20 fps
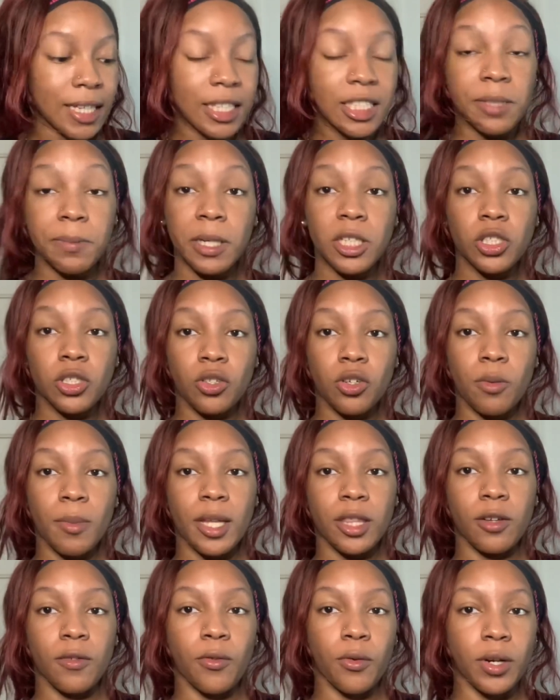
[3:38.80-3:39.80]
special about
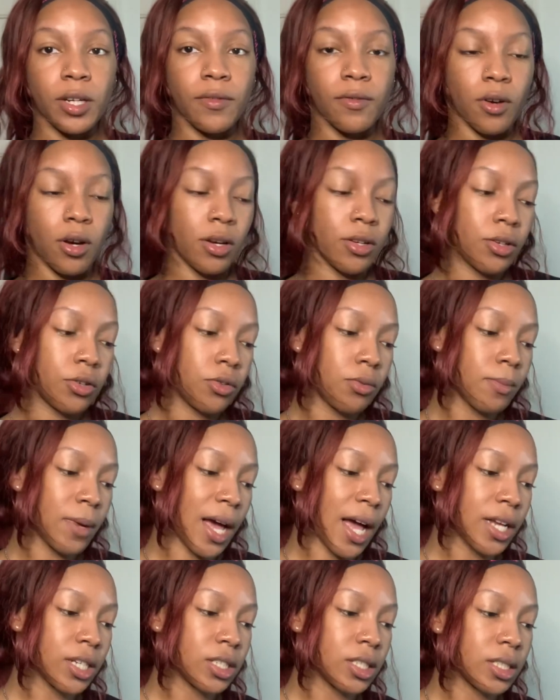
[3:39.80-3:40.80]
the 40 volume,
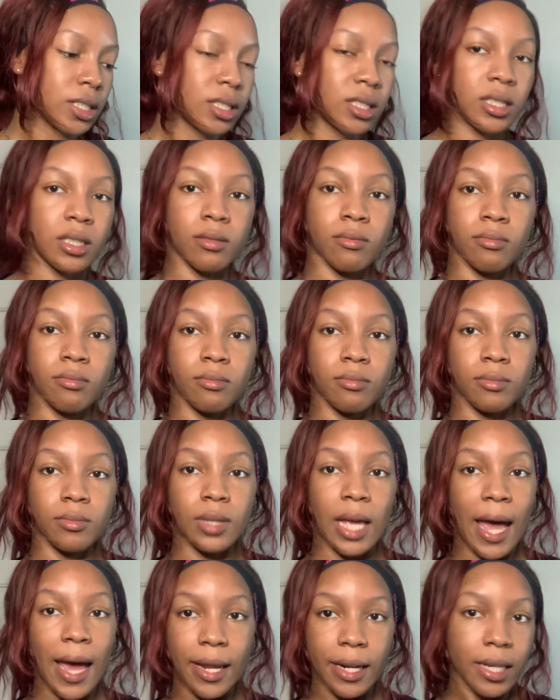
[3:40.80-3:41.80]
I just
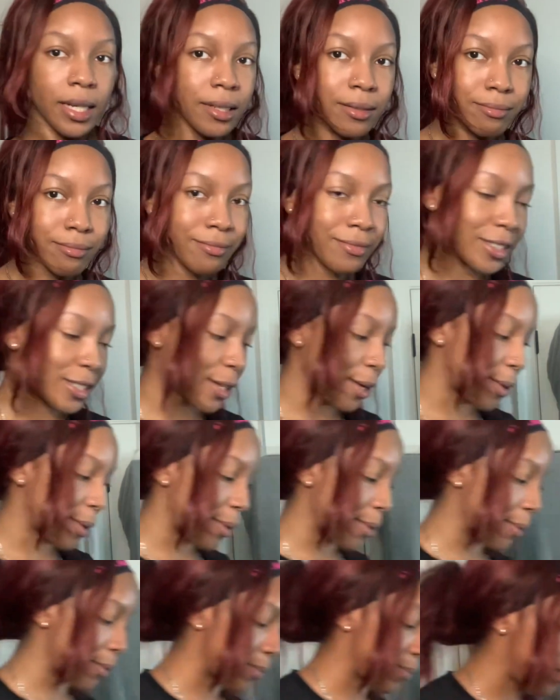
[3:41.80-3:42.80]
had it.
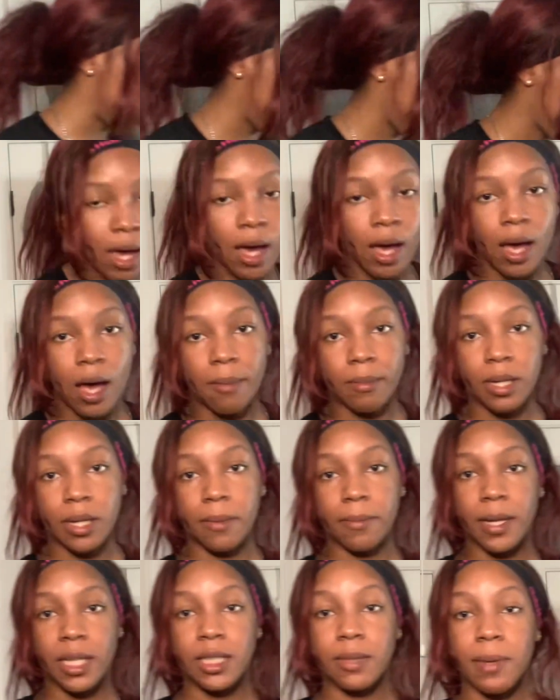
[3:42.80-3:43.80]
So I'm gonna
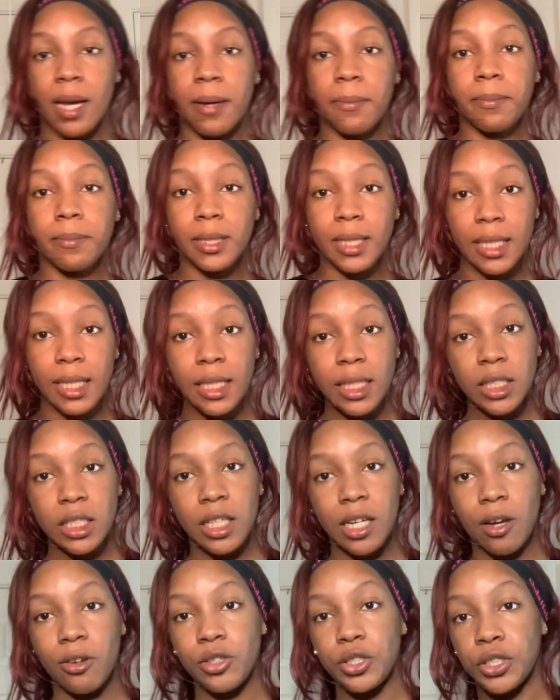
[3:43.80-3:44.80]
mix my bleach and
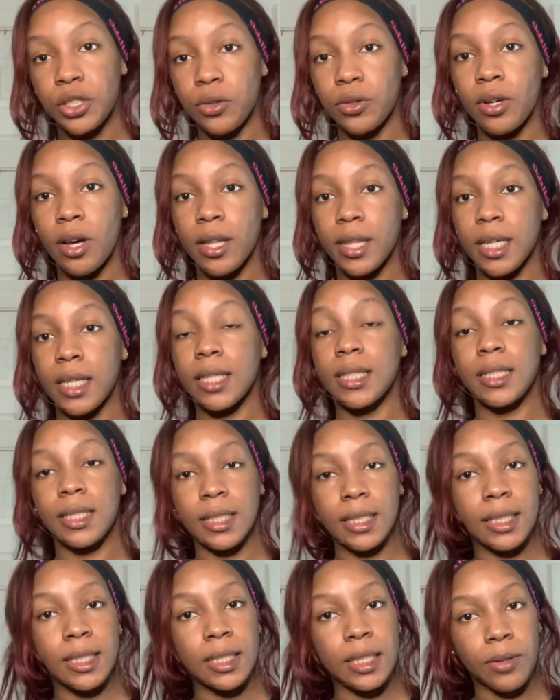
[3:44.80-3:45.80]
I'll show y'all the
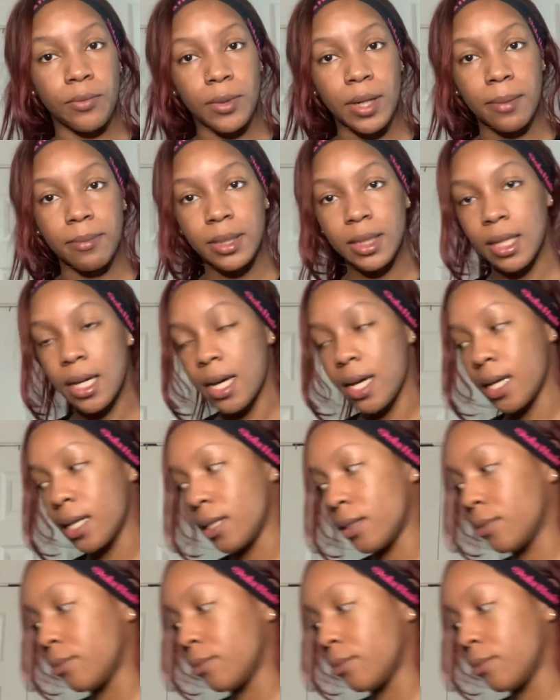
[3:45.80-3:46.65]
consistency when I'm done.